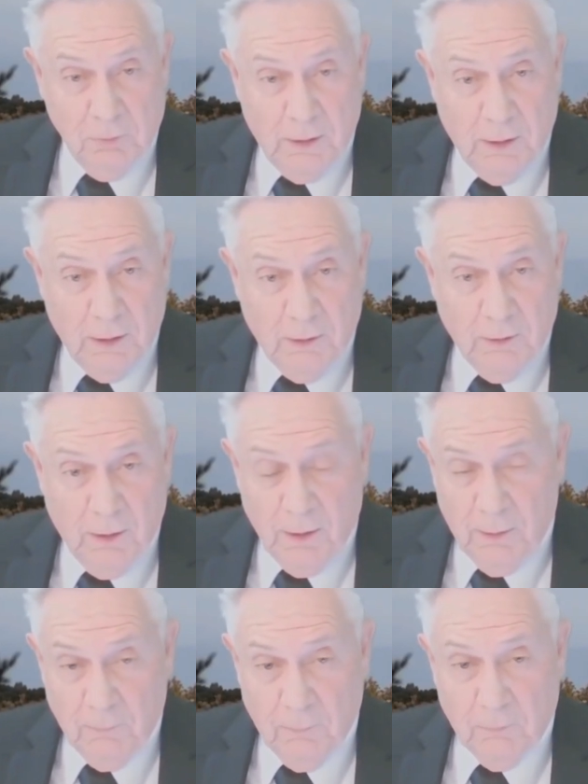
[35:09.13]
And,
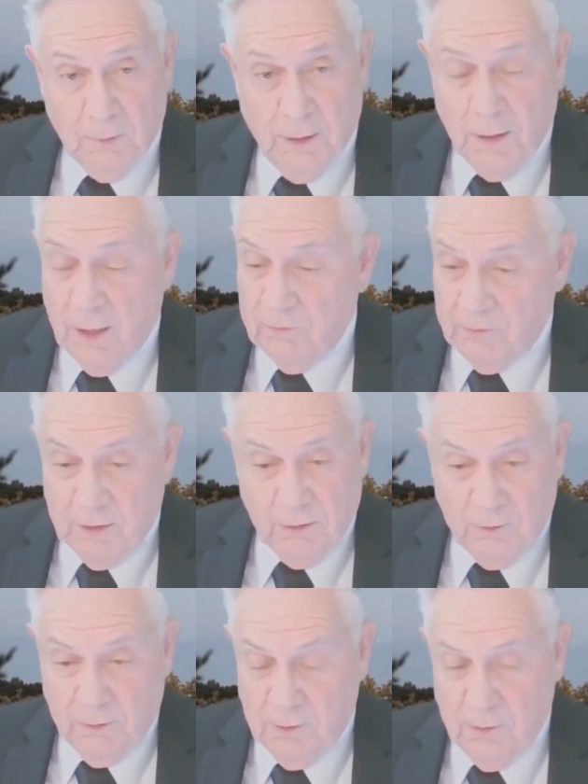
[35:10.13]
right. and I think.
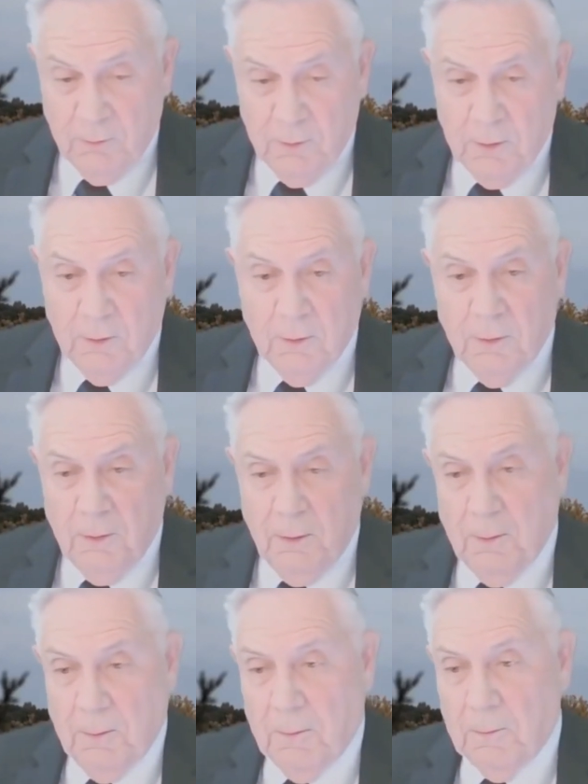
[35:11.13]

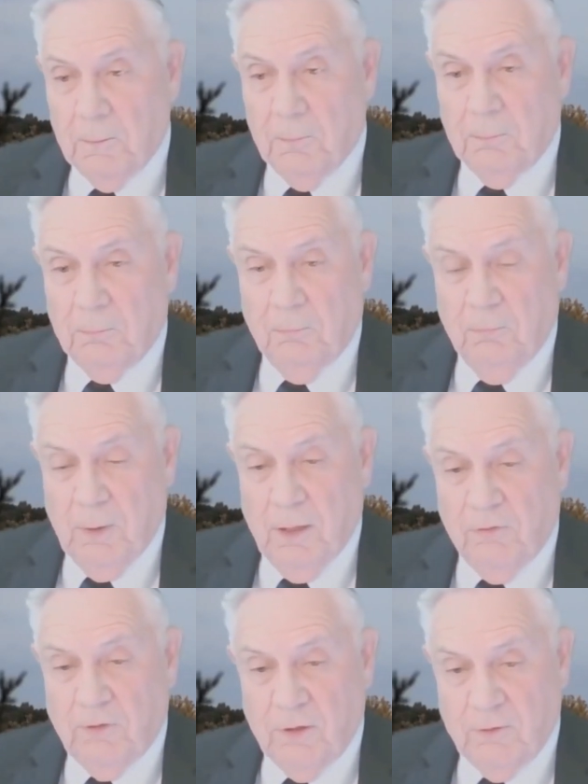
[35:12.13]
Um, I
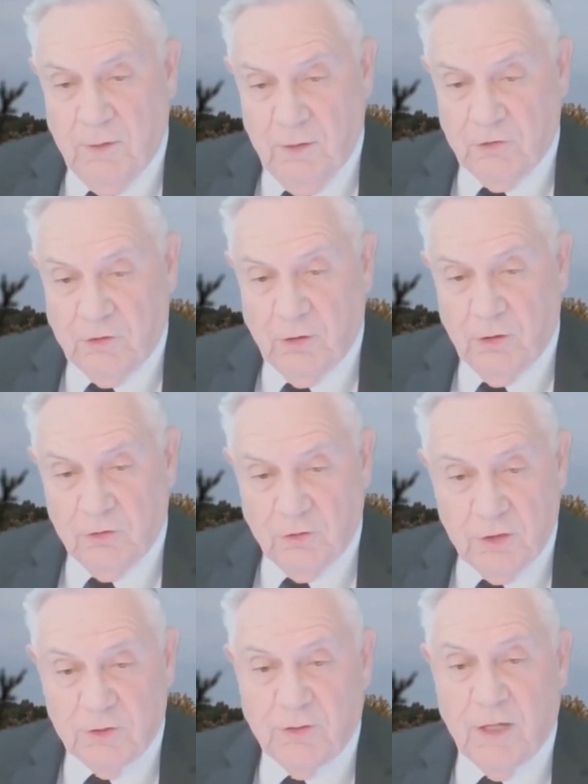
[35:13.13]
think they still
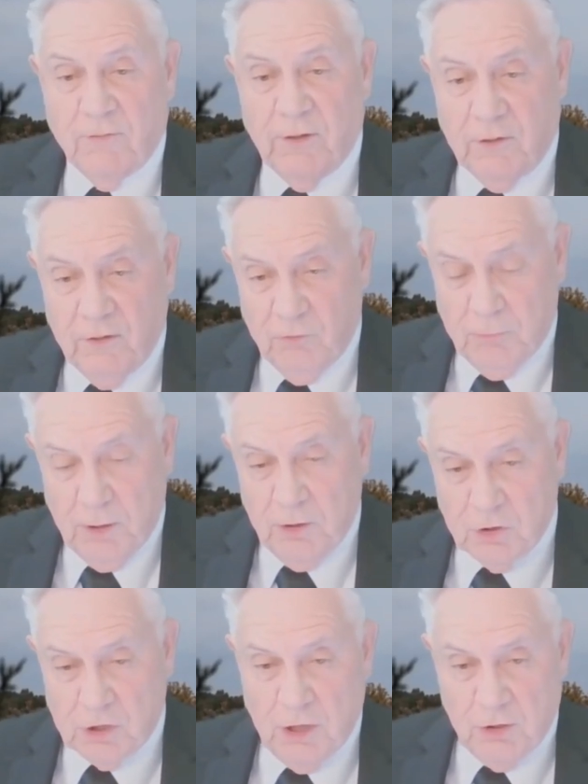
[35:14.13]
exist. I think they've been
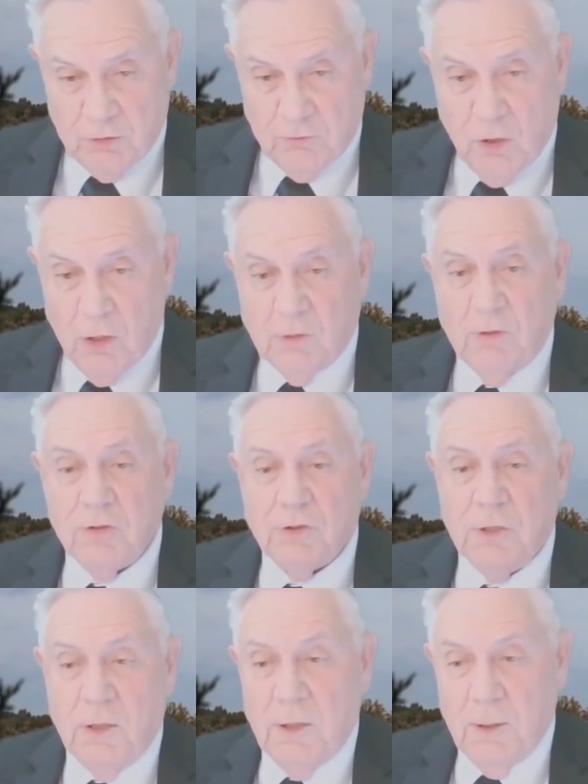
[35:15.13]
in chains of darkness.
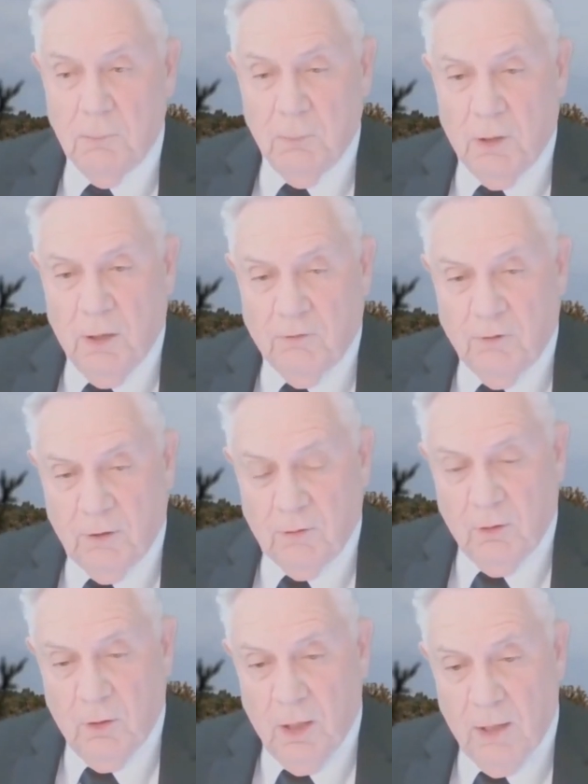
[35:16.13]
But I think a
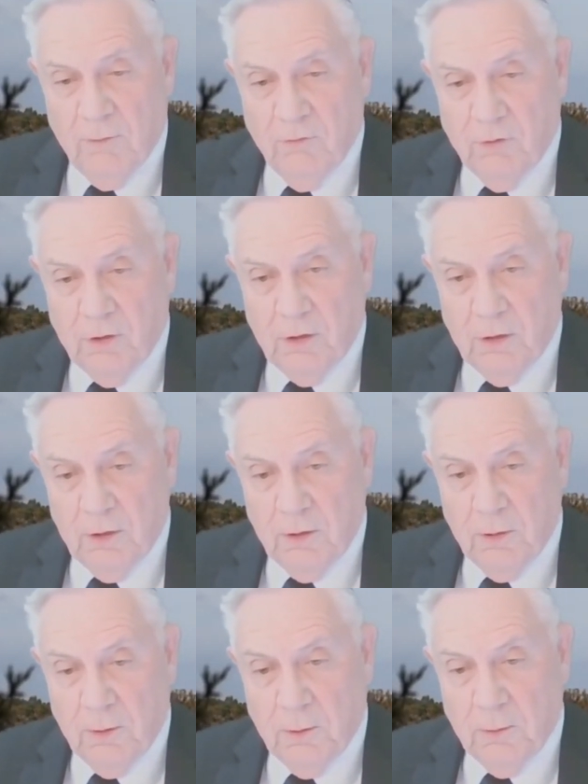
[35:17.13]
lot of the
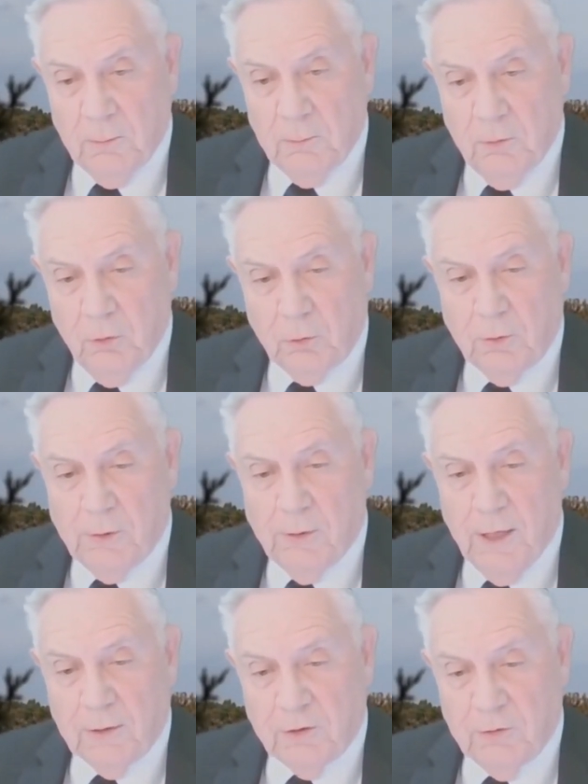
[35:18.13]
uh, nuclear
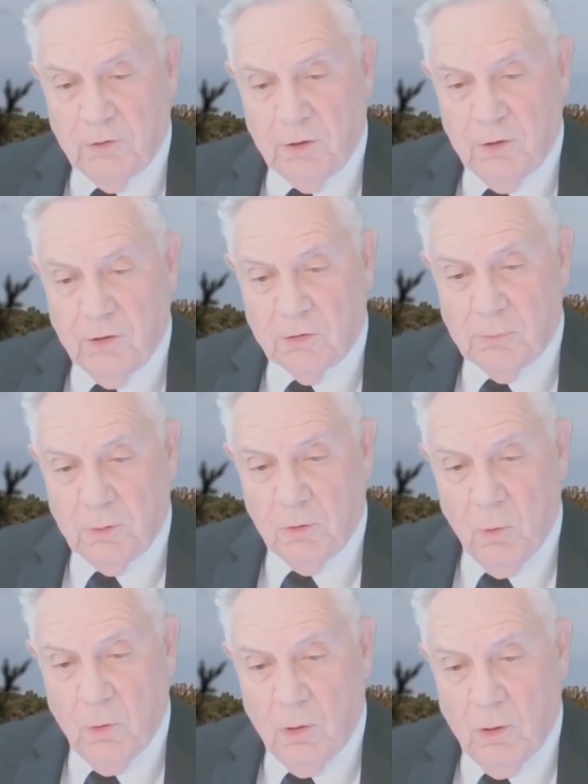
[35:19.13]
activity that's been
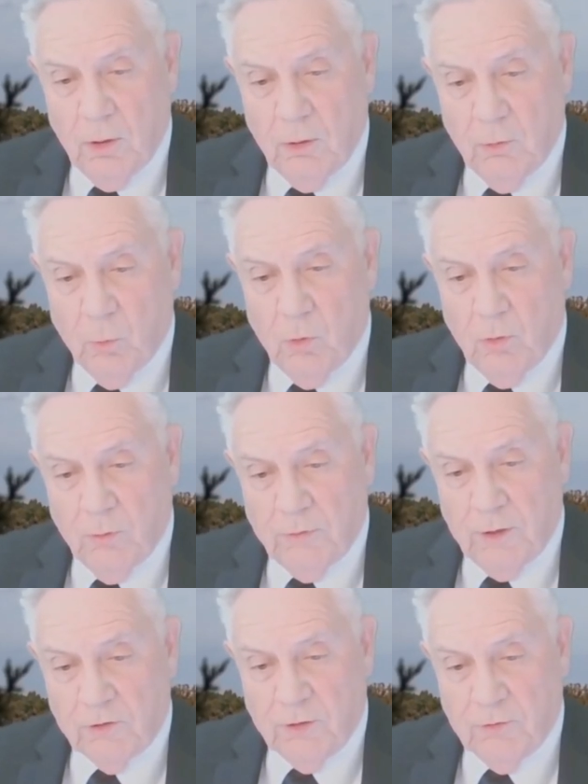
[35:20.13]
going on in the world
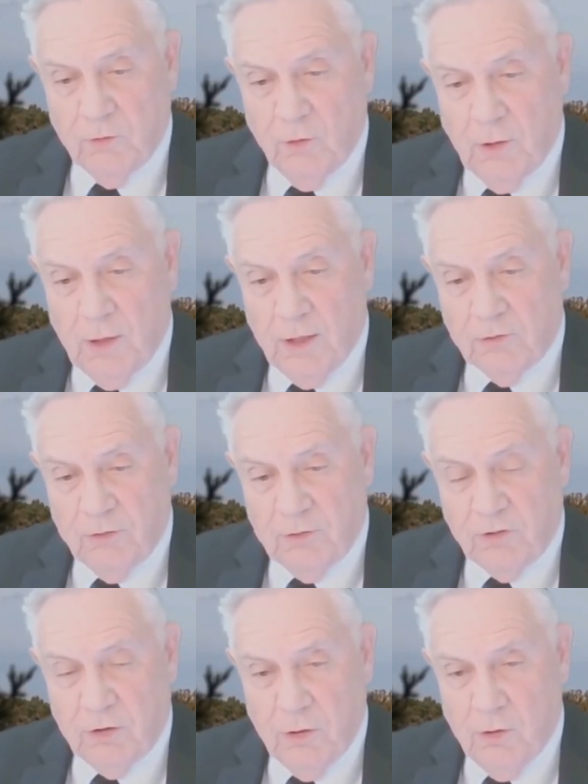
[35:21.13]
testing for the last
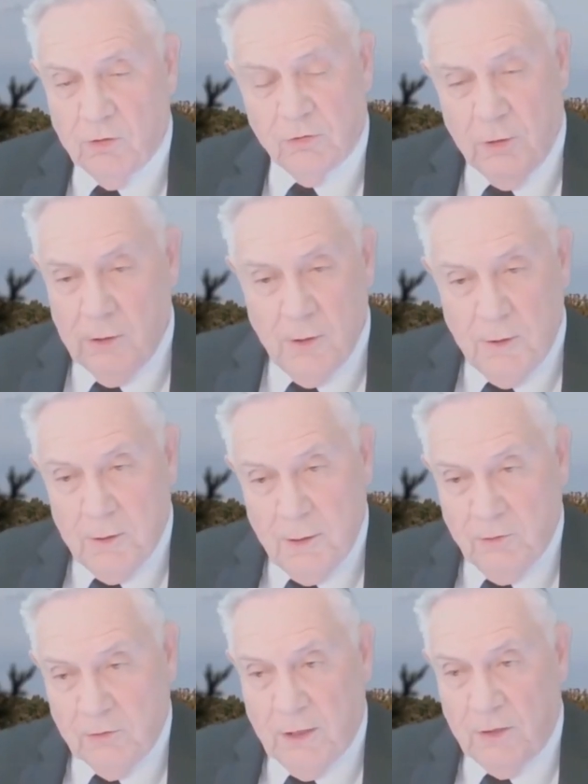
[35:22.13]
50 years
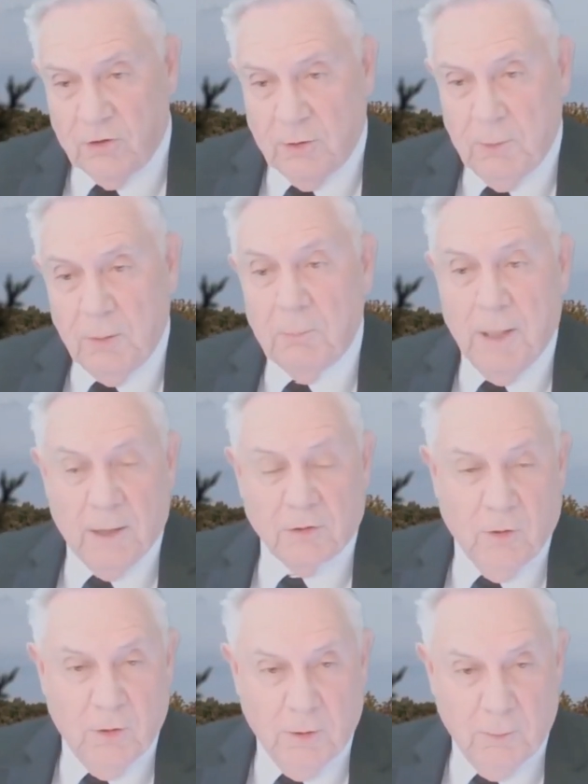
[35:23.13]
has had some impact
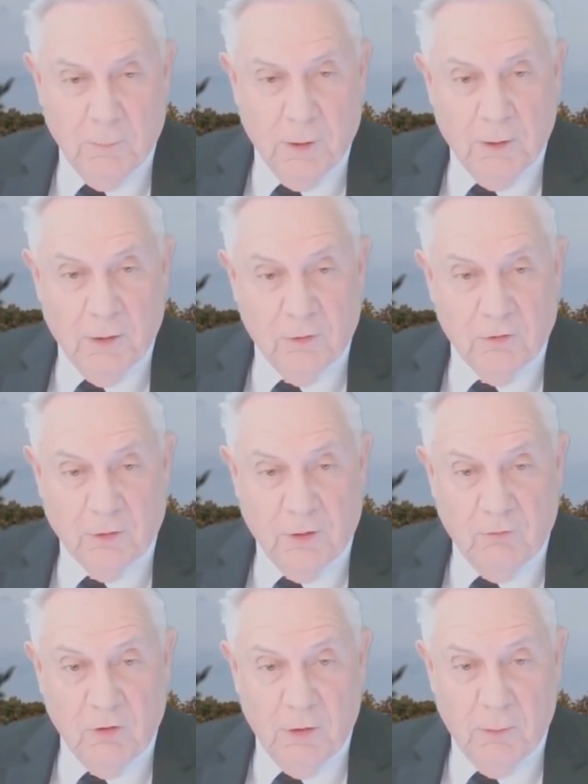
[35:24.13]
on them and has
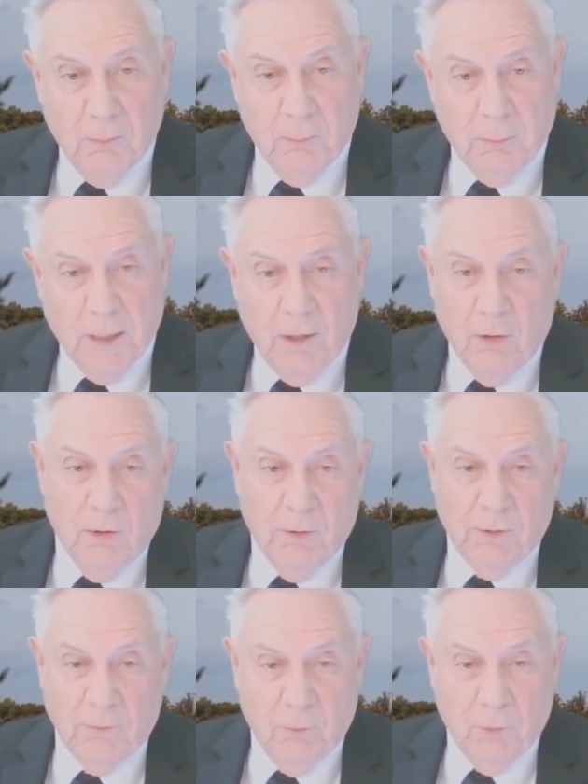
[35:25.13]
given them power
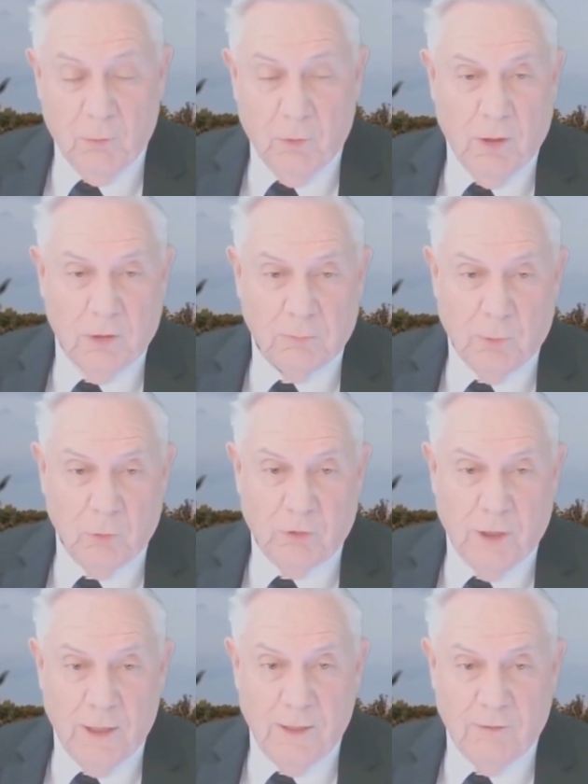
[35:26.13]
that they were not supposed
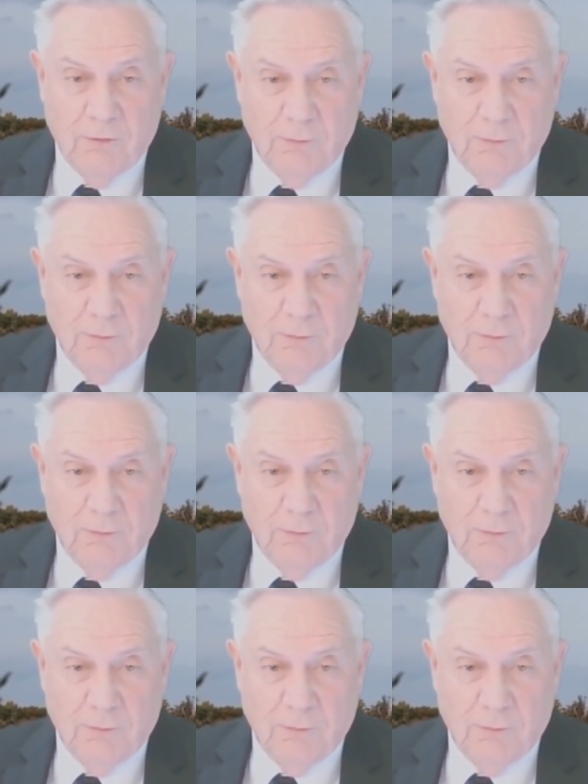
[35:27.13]
to have.